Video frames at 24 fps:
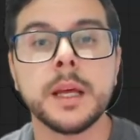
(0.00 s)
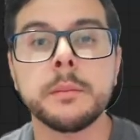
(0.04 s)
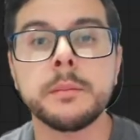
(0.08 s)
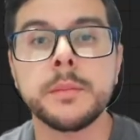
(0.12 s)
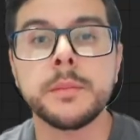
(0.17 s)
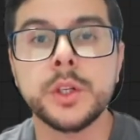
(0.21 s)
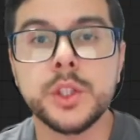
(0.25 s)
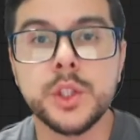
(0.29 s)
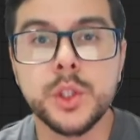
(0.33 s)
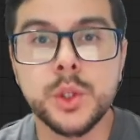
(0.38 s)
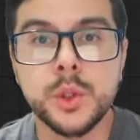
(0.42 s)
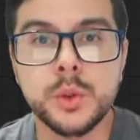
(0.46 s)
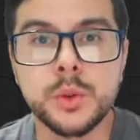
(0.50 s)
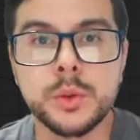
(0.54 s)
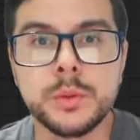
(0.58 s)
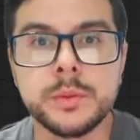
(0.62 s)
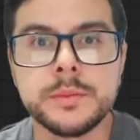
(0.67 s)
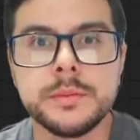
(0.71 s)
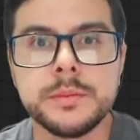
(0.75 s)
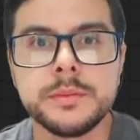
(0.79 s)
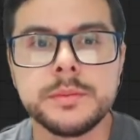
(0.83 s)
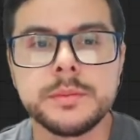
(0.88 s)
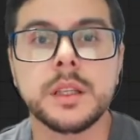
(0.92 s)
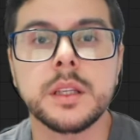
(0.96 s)
number 2
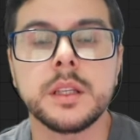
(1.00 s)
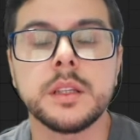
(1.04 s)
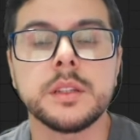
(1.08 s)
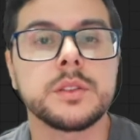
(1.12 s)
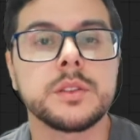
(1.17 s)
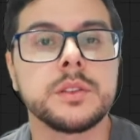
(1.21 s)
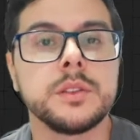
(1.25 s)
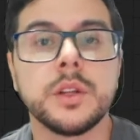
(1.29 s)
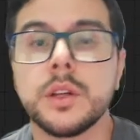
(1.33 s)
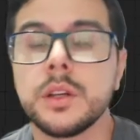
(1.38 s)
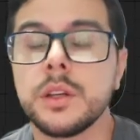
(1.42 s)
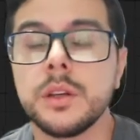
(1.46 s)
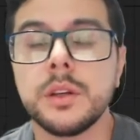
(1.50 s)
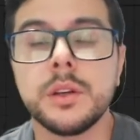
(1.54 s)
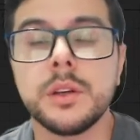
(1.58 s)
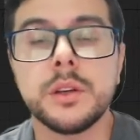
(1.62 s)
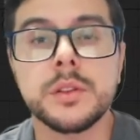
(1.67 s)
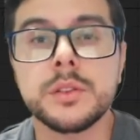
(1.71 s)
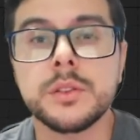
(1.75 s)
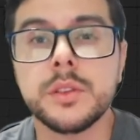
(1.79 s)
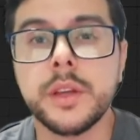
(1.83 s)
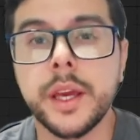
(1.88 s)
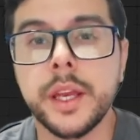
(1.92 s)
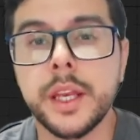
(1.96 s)
is not to
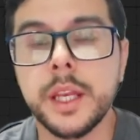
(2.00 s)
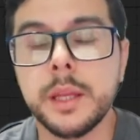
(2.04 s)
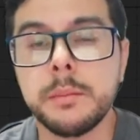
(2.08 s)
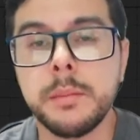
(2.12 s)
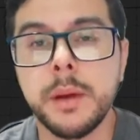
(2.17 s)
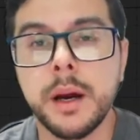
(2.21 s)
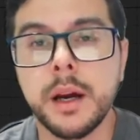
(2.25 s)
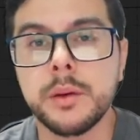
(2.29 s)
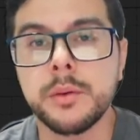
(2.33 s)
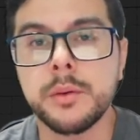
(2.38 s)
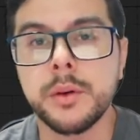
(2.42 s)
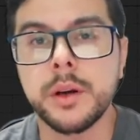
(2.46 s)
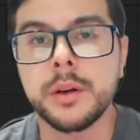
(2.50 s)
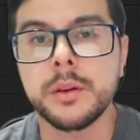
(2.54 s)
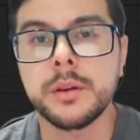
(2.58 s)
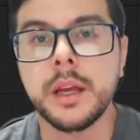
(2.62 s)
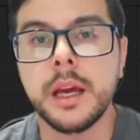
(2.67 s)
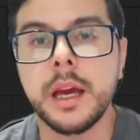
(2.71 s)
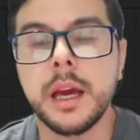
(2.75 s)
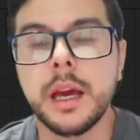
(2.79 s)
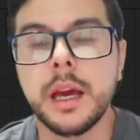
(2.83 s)
use any background